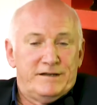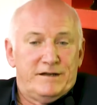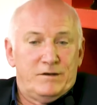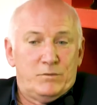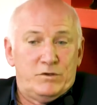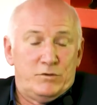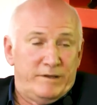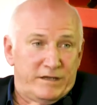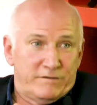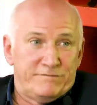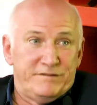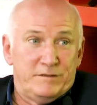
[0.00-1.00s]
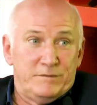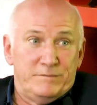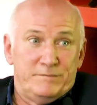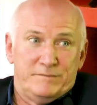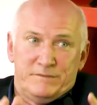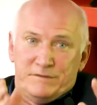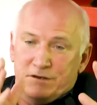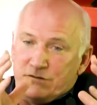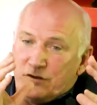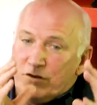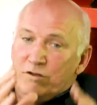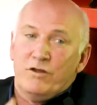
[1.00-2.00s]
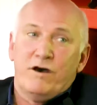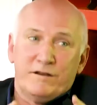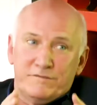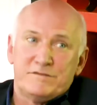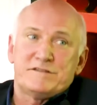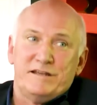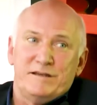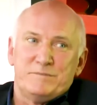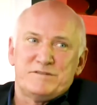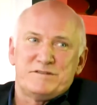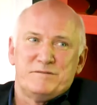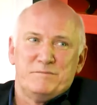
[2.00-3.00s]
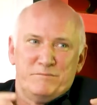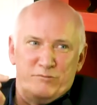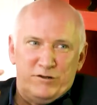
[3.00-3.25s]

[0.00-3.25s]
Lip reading: When you make a film, there's a lot of steps,